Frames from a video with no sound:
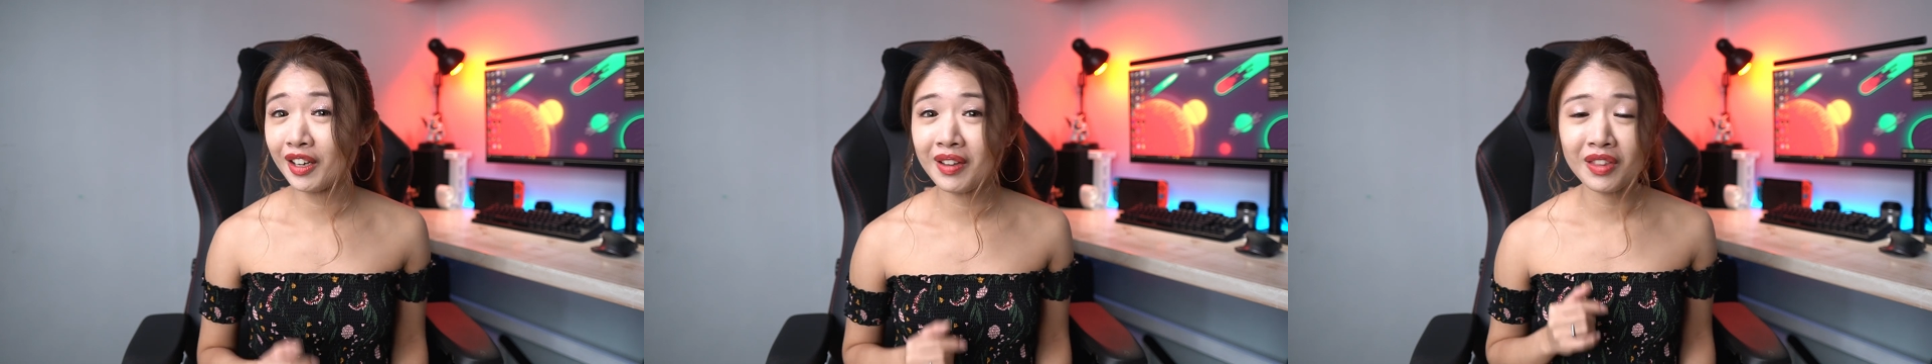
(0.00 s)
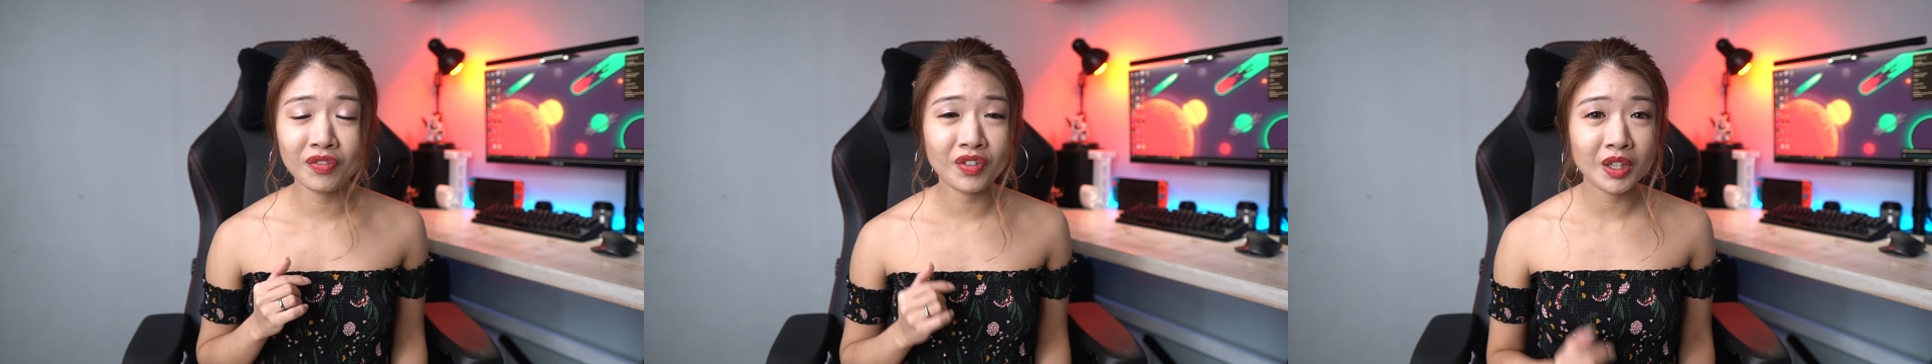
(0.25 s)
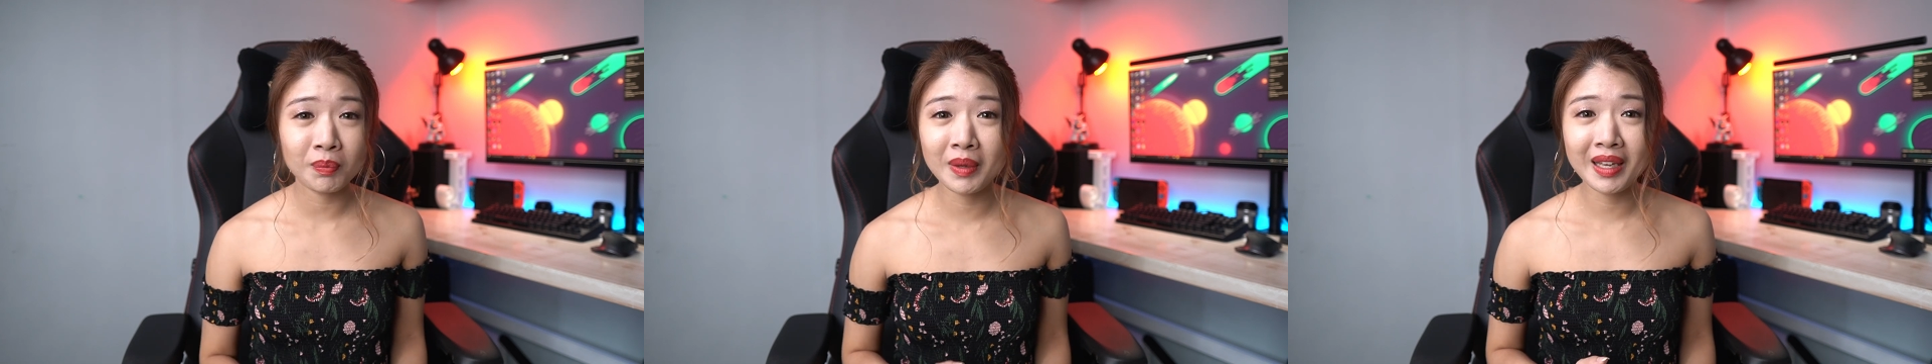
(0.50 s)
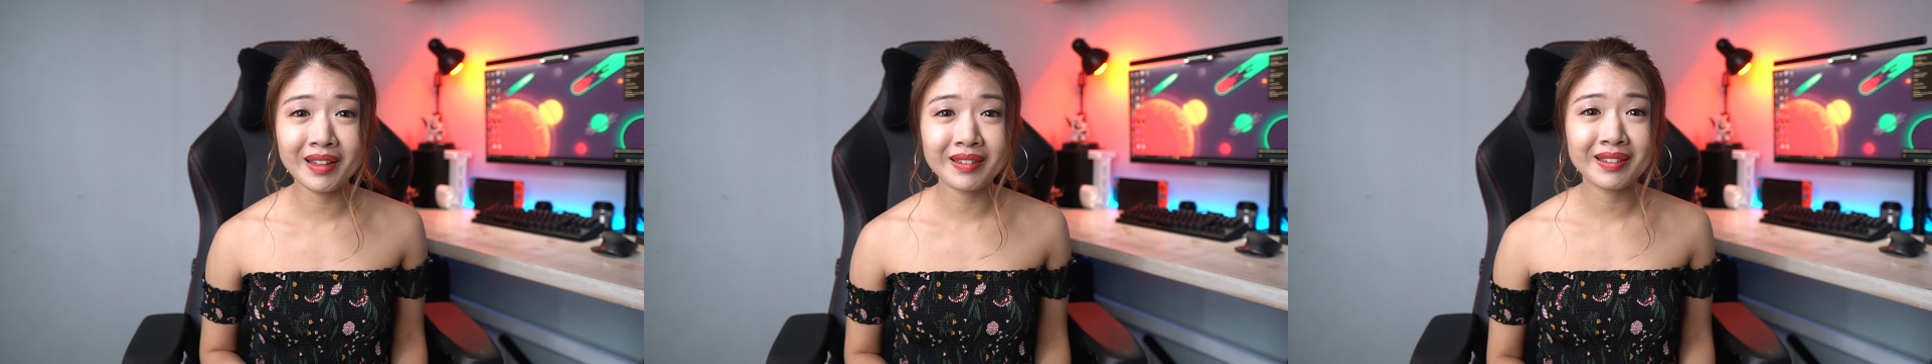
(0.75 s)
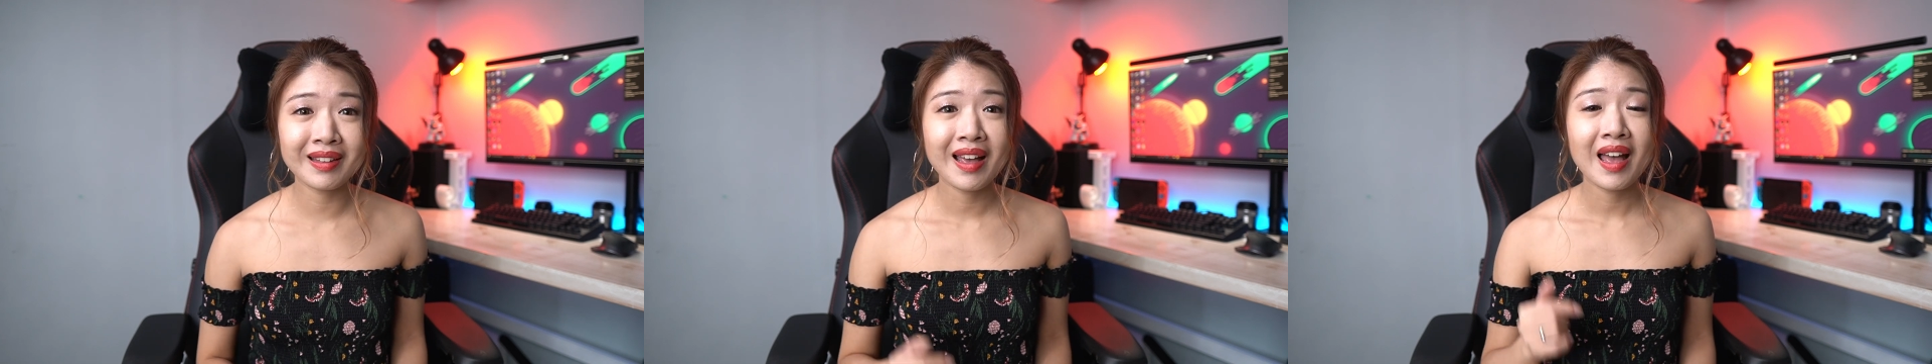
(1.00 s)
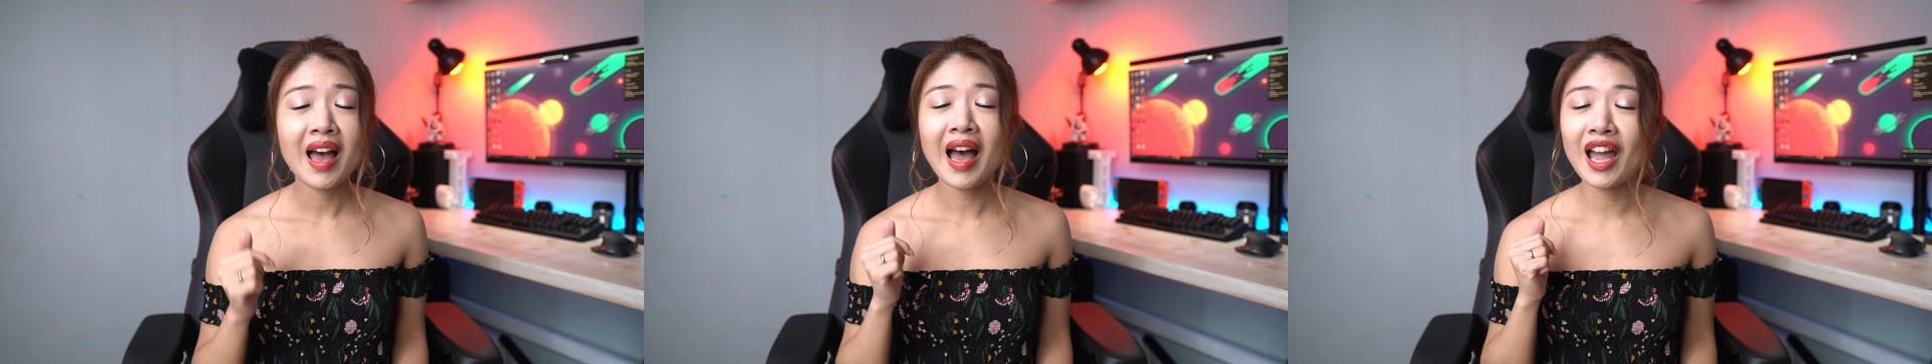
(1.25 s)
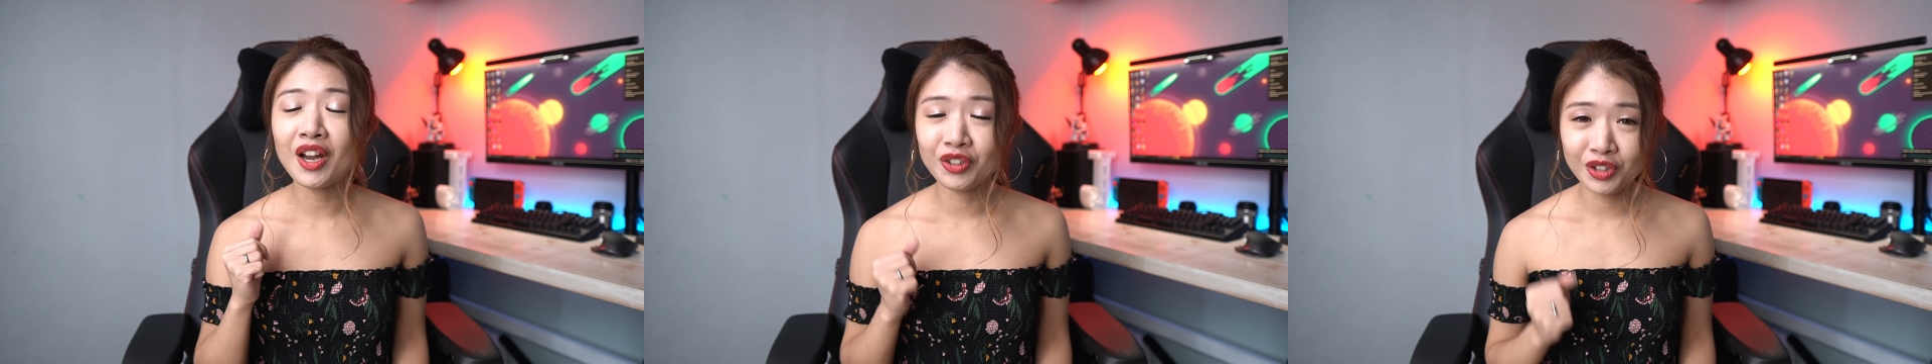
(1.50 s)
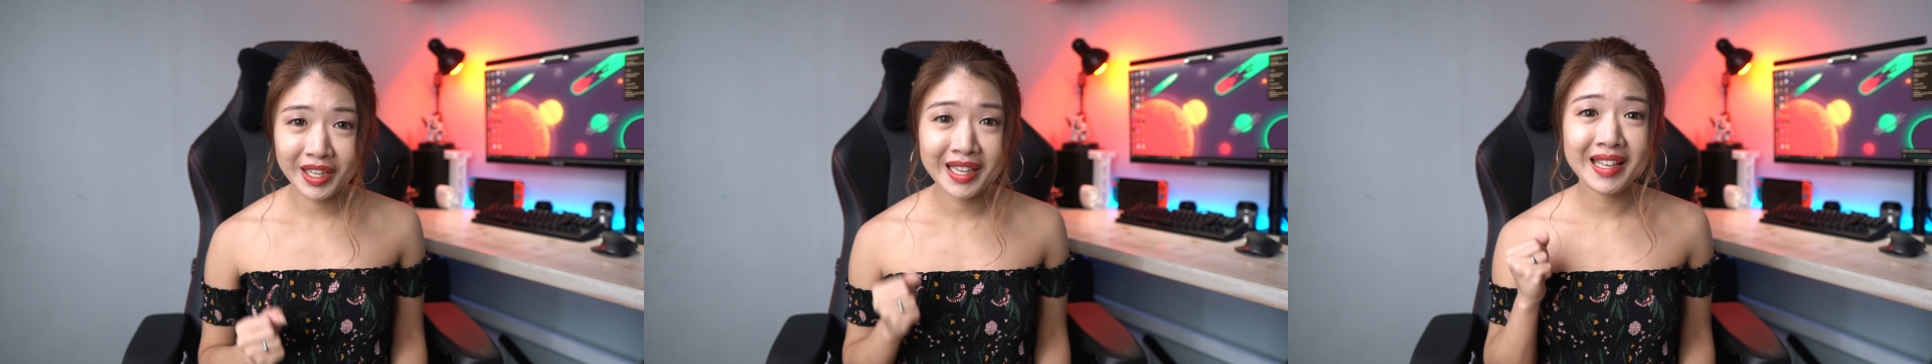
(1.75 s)
in the Philippines. I
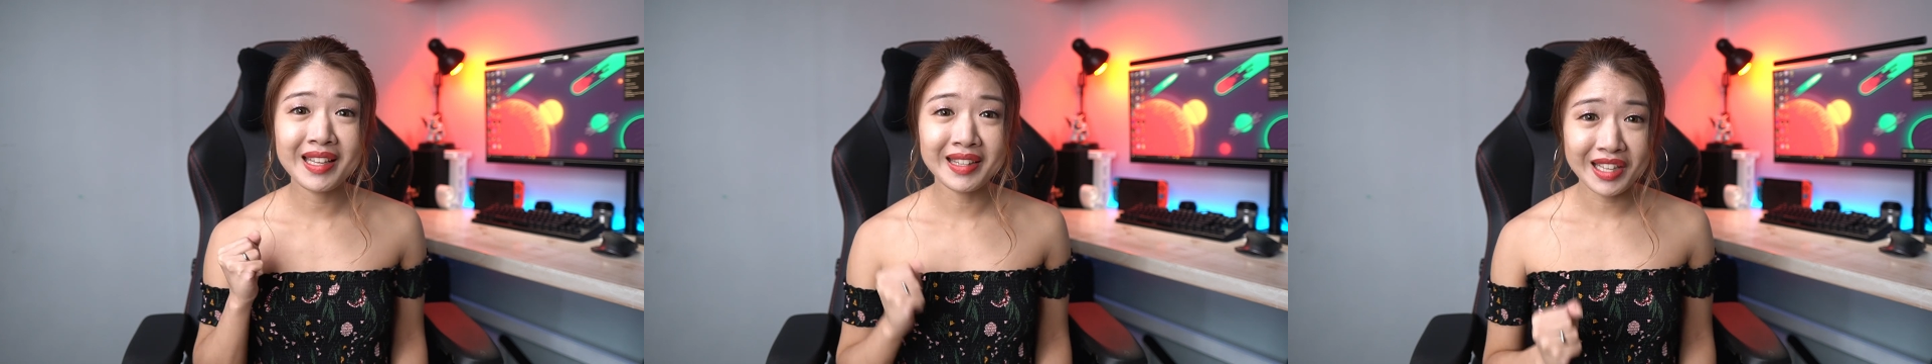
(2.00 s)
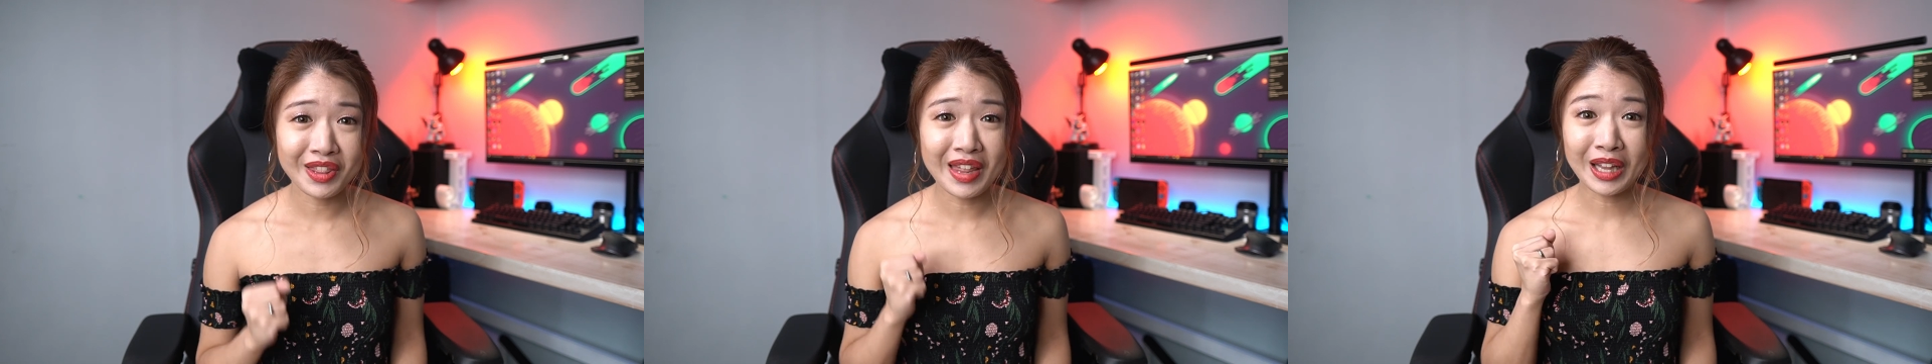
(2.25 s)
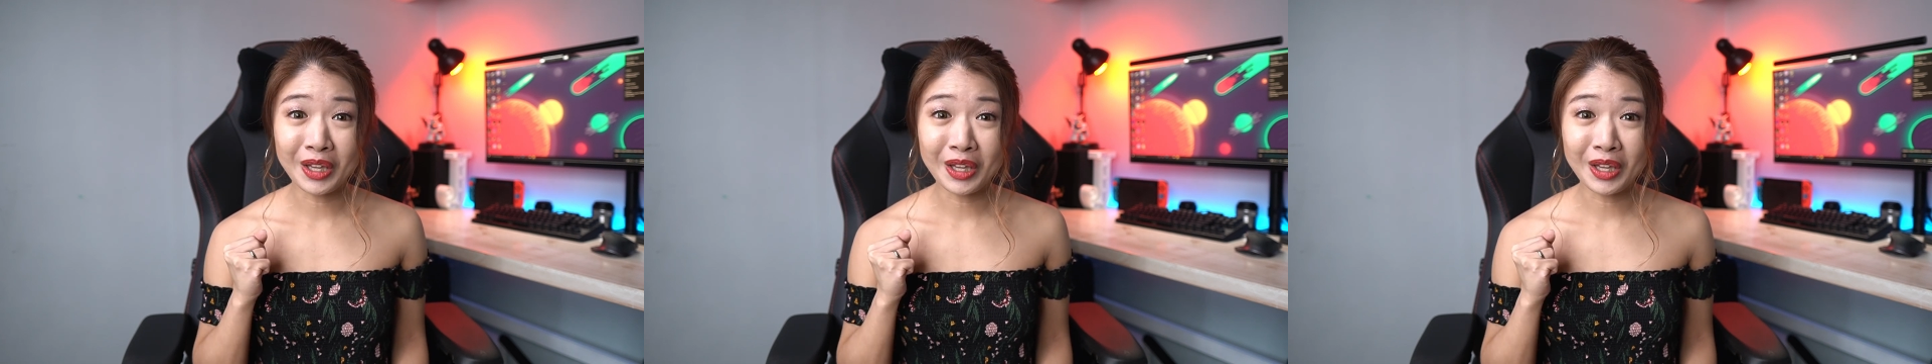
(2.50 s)
really need that